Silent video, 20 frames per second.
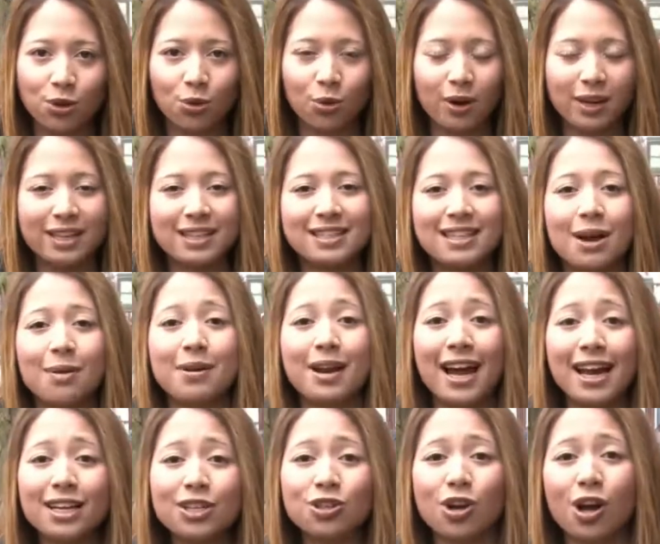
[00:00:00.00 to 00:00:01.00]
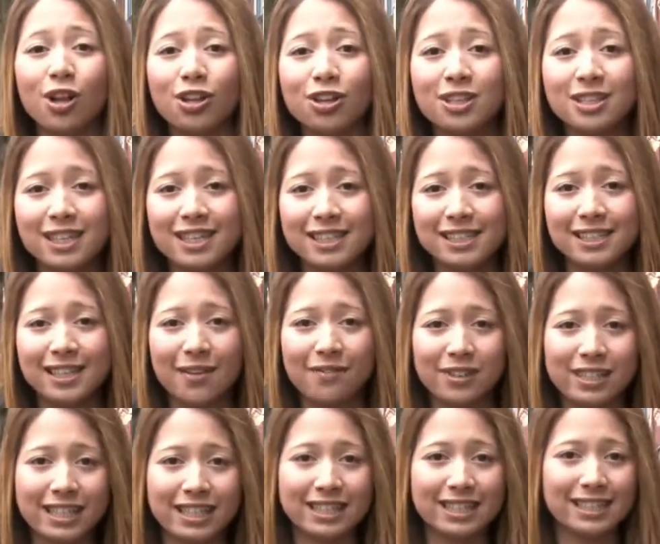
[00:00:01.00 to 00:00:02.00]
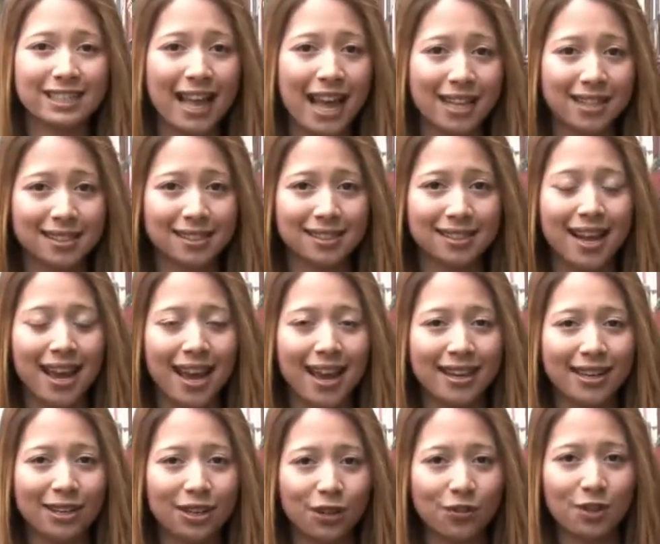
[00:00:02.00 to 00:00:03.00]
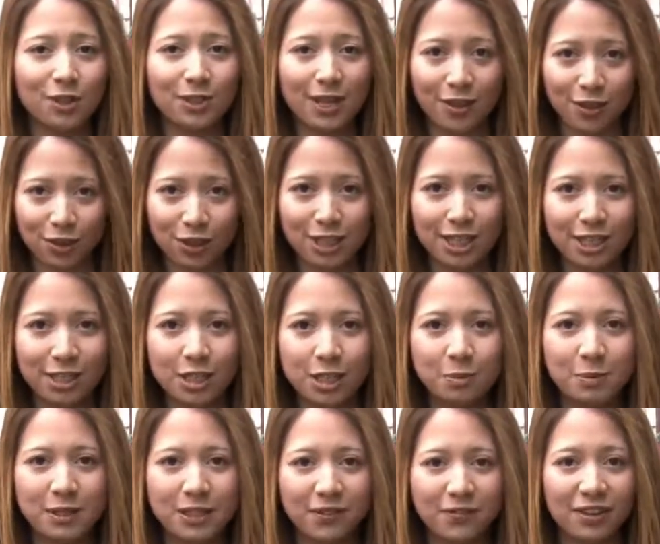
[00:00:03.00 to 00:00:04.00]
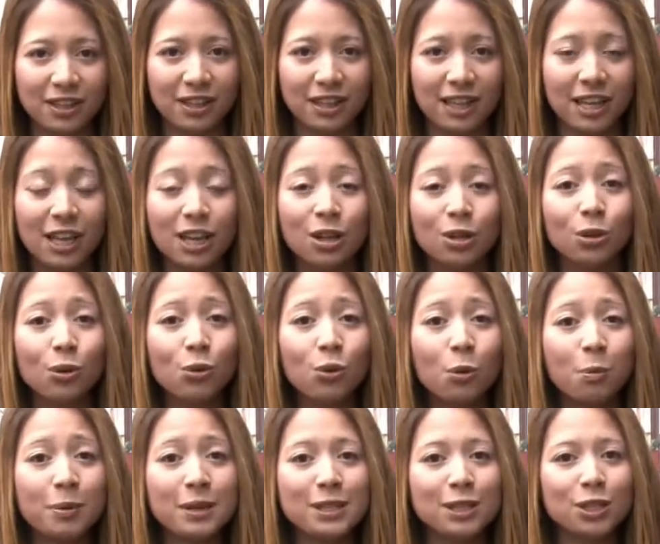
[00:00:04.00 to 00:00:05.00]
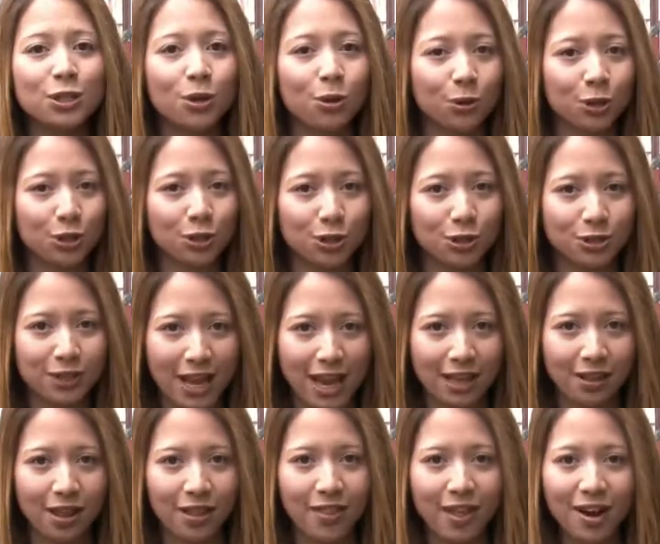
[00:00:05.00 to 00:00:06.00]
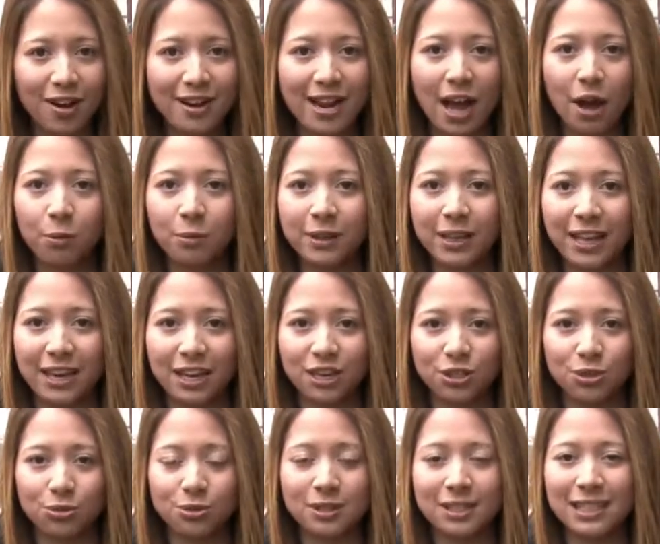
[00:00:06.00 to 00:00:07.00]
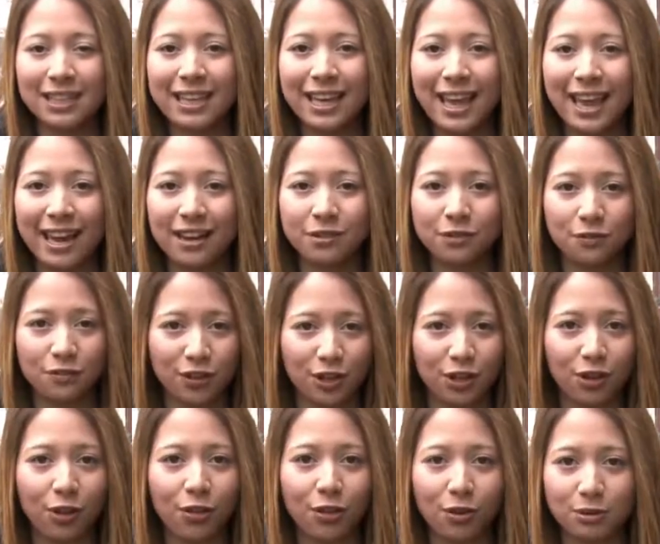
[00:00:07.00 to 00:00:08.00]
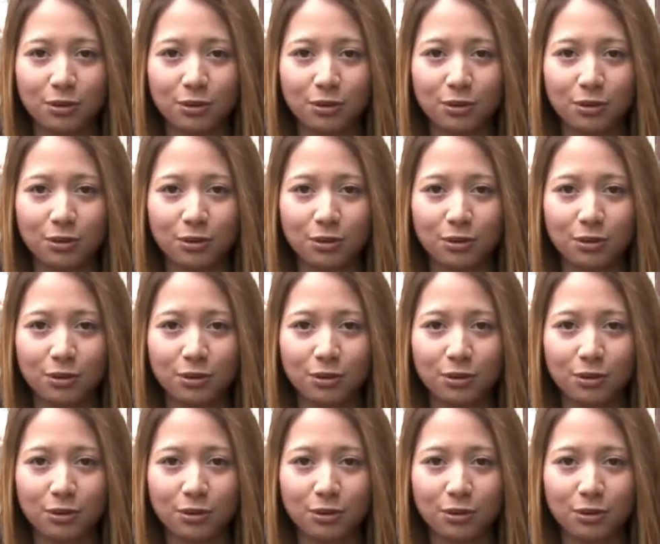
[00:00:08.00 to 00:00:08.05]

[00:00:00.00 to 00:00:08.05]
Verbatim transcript: New York is now $9.70. And here in the southern tier specifically, local business owners are saying that they're now beginning to see and feel